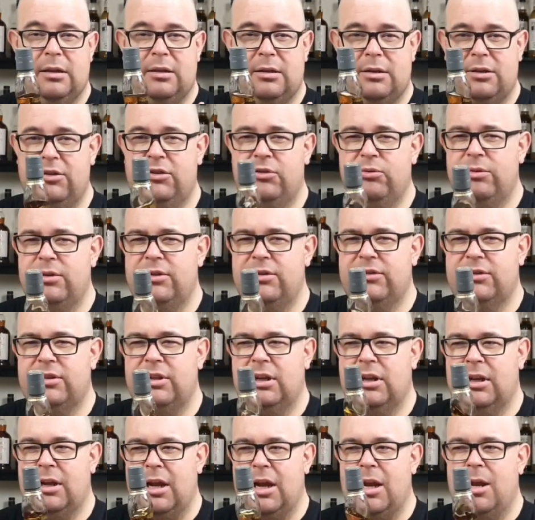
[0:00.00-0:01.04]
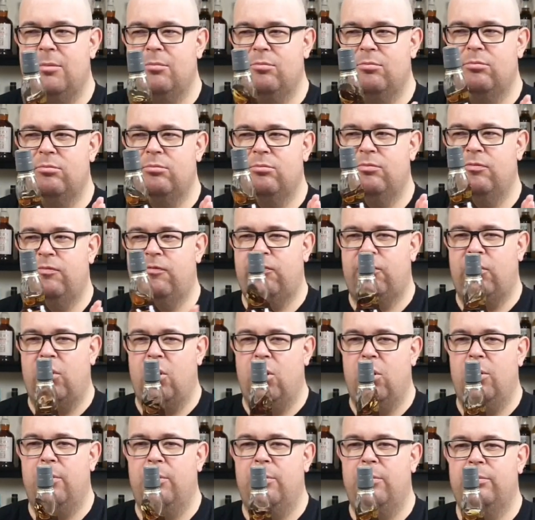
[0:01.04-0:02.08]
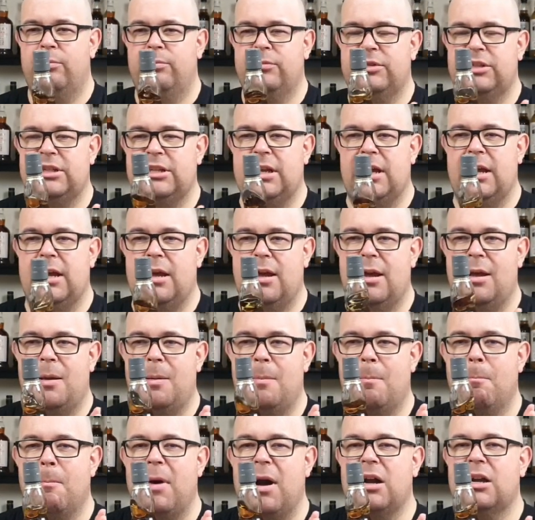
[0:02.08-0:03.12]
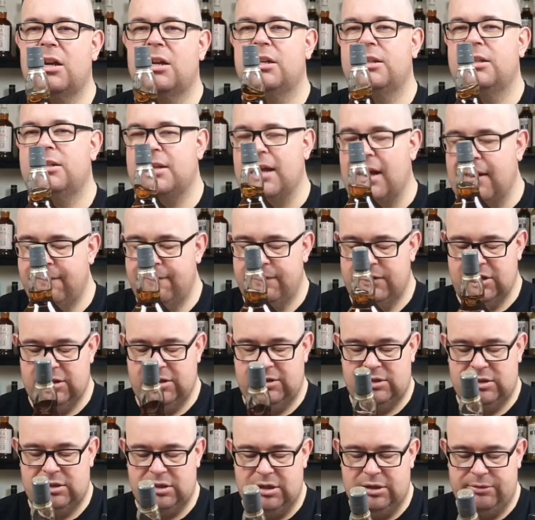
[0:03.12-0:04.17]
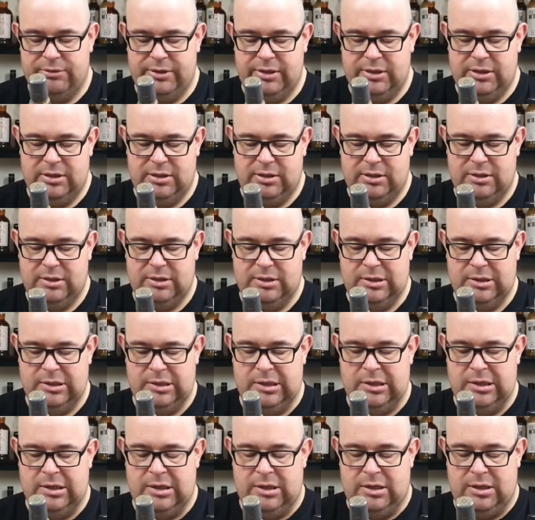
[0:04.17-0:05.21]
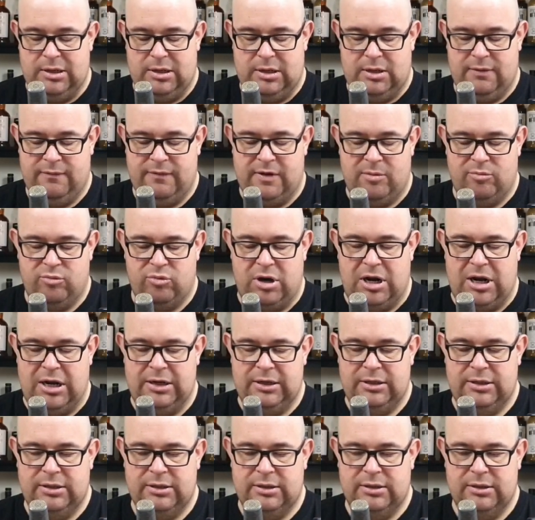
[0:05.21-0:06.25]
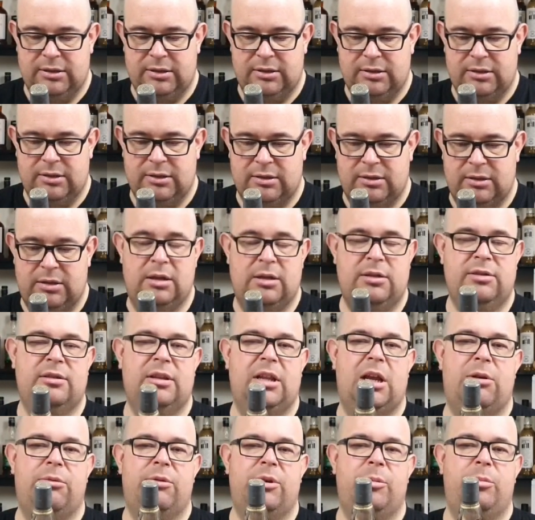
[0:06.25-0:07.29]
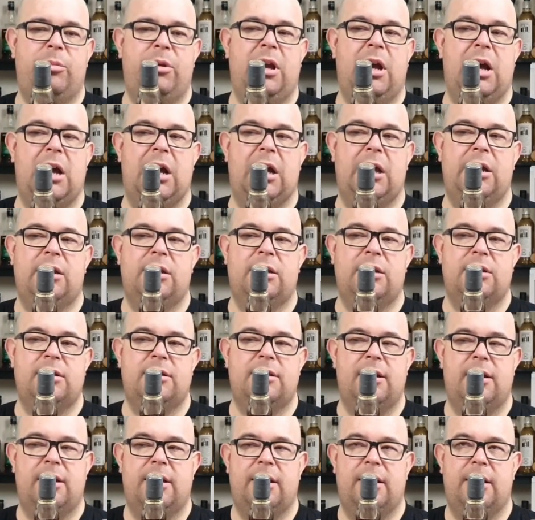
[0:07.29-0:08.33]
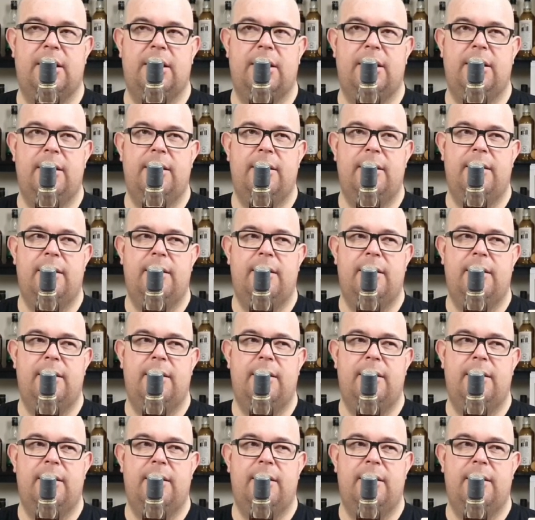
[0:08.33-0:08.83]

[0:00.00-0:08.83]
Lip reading: This whiskey came from the Macduff distillery, if I'm right. Distillery behind the